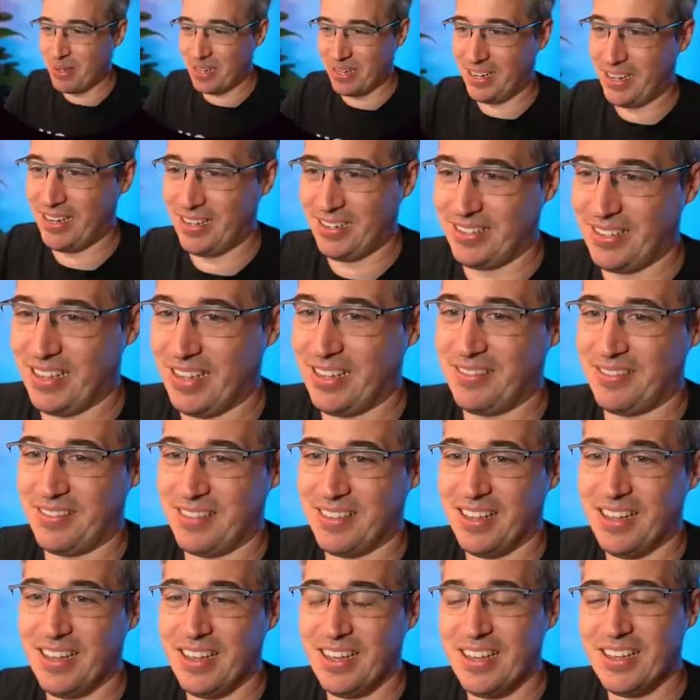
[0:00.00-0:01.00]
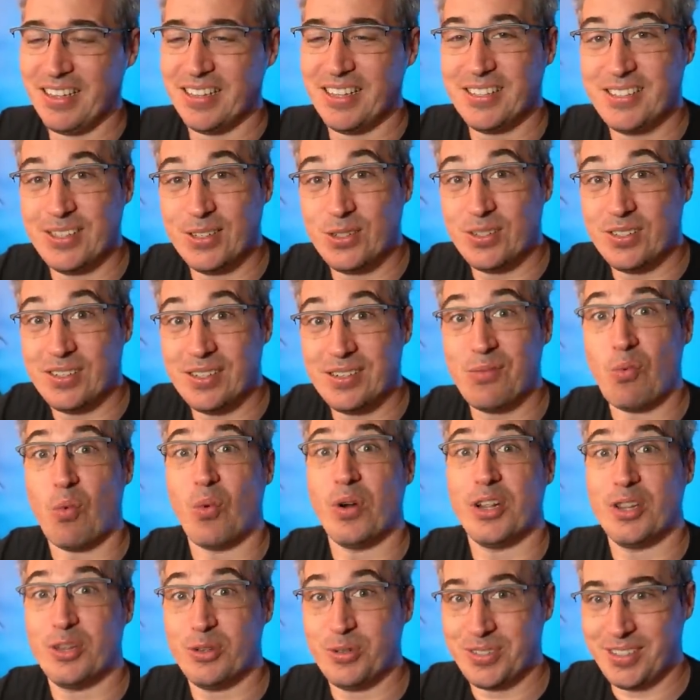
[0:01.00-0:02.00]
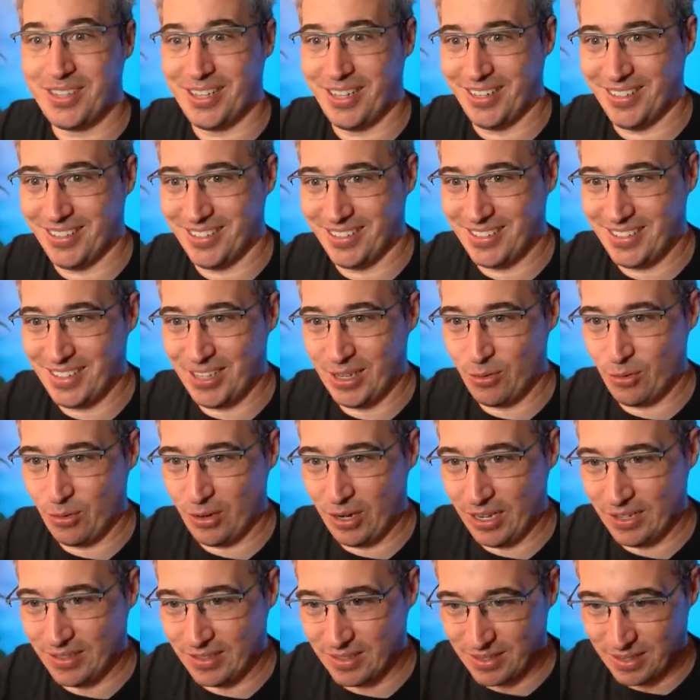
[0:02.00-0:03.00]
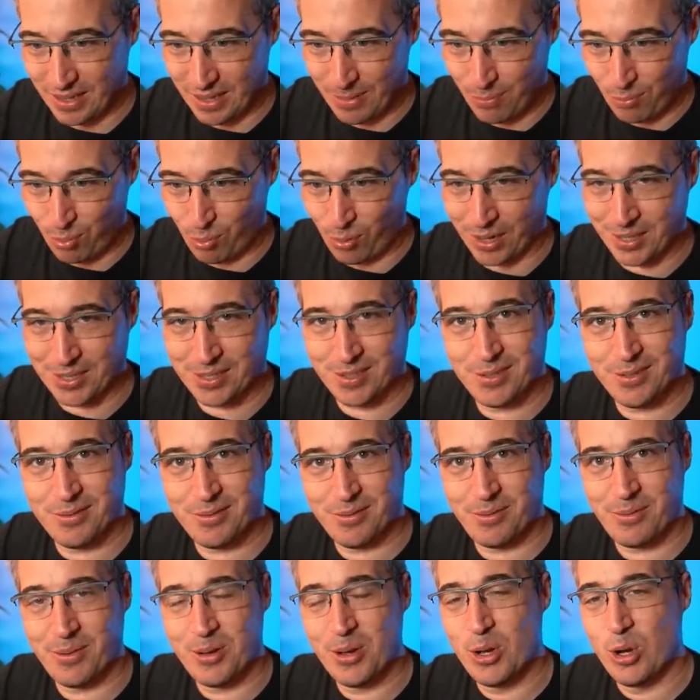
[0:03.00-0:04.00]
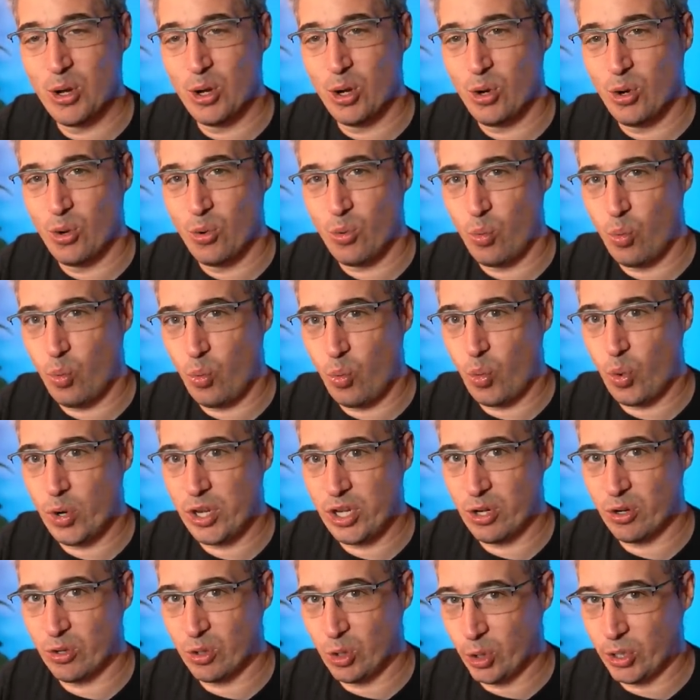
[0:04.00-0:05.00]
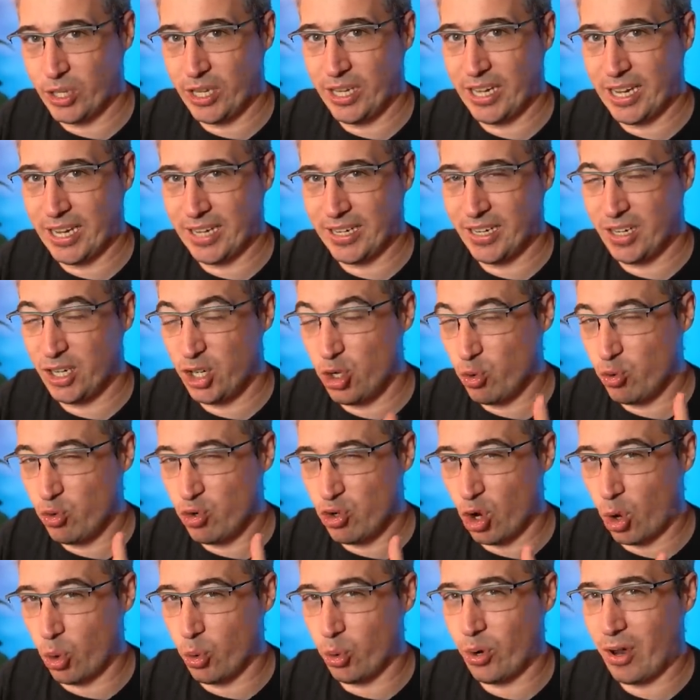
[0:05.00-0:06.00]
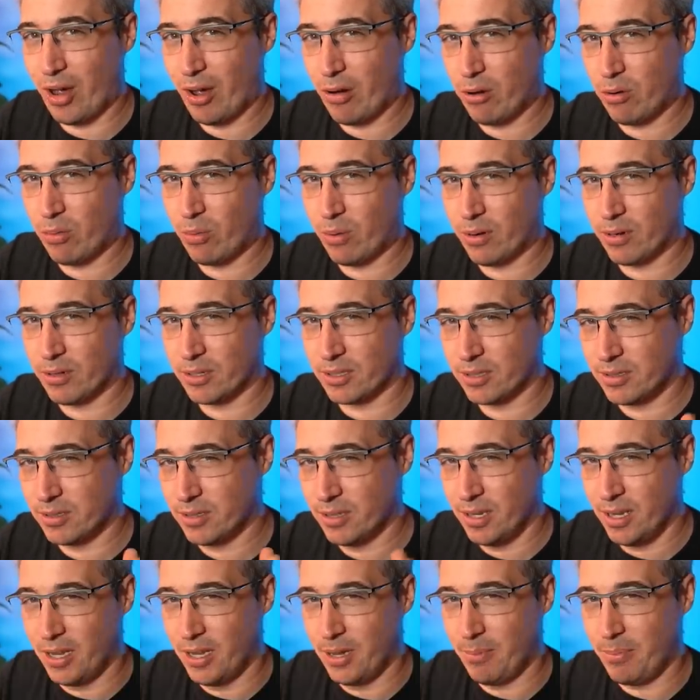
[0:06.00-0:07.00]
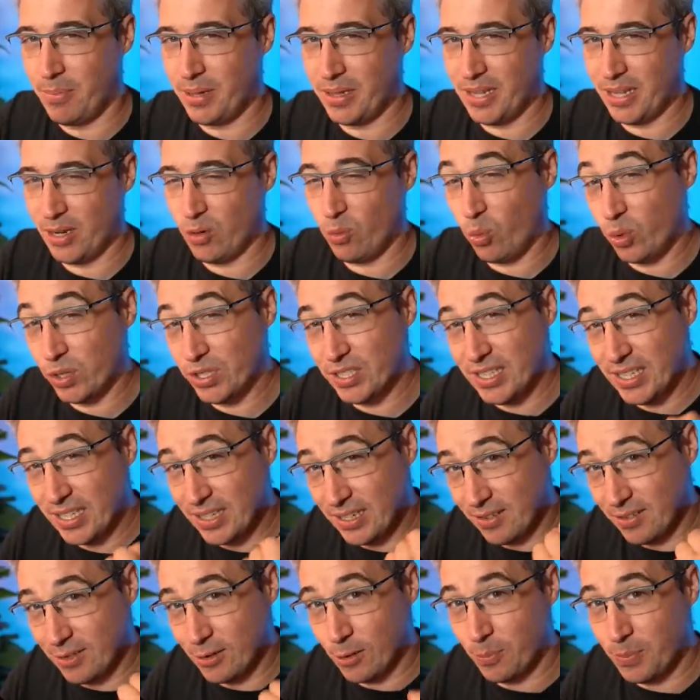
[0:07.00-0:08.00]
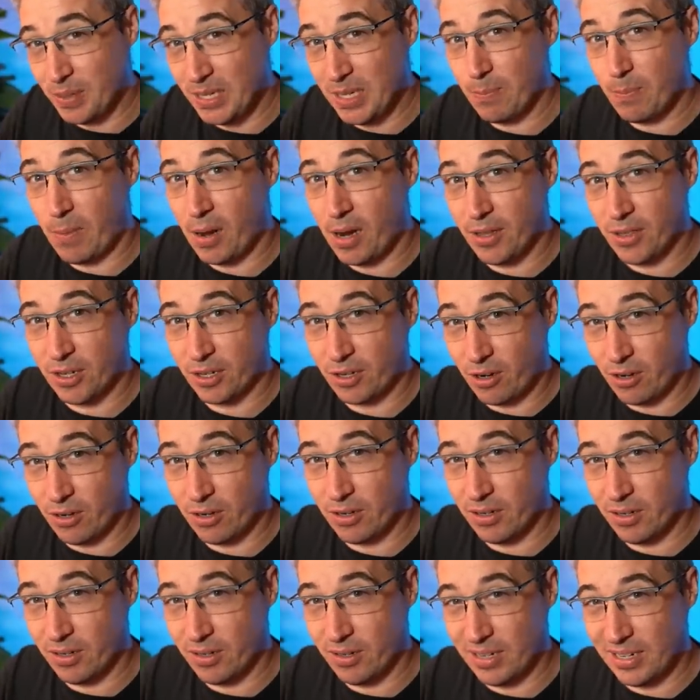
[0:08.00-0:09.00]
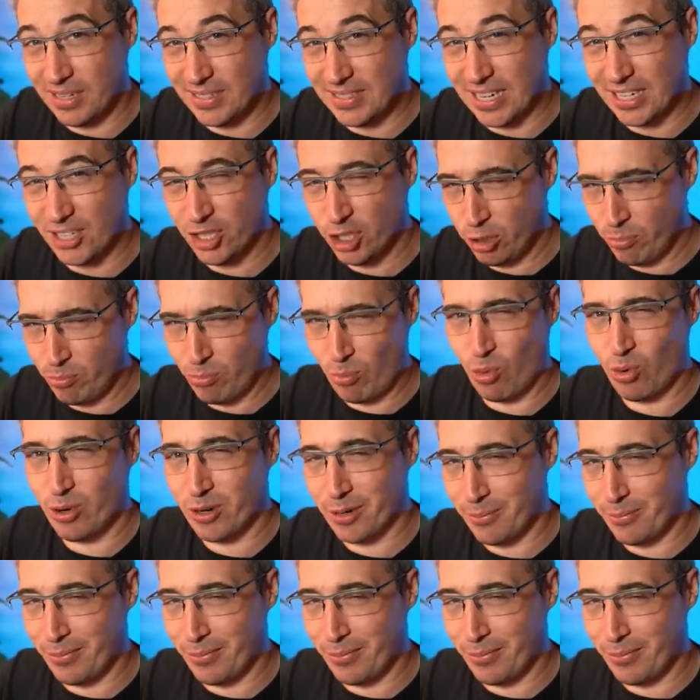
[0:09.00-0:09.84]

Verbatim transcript: But it, it this is one of those things that it's impressive when you're looking at it and you don't know how it works. But then once you get a little peek behind the curtain, it's actually more